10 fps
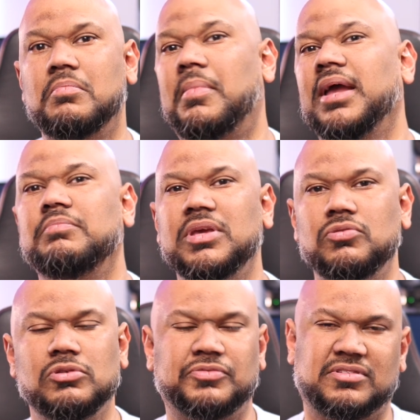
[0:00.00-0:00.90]
might be
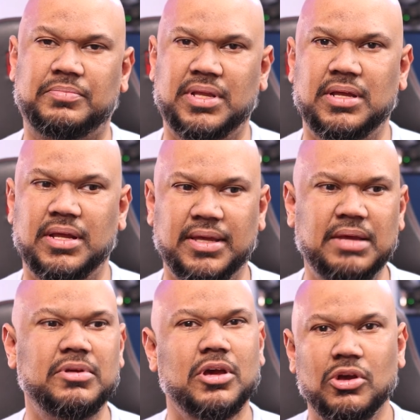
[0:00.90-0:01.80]
used for something in the
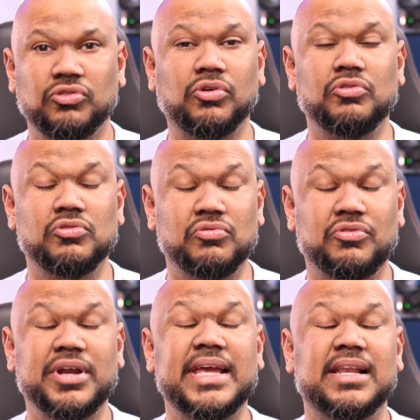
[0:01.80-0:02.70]
game. So you
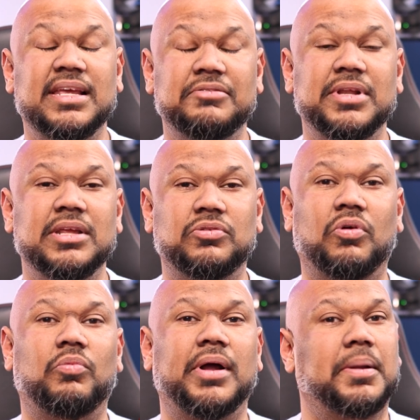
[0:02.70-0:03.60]
really, really
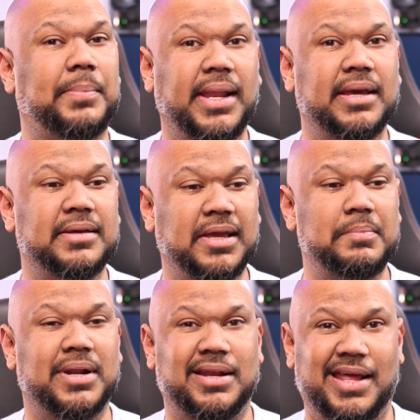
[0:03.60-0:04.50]
don't want to play a
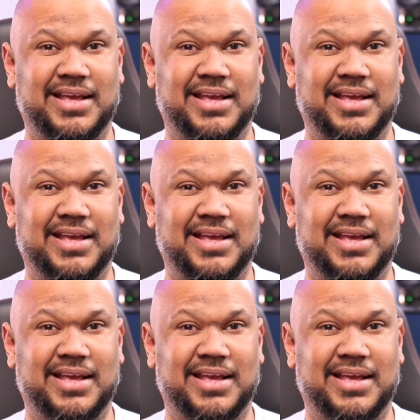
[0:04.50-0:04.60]
game and then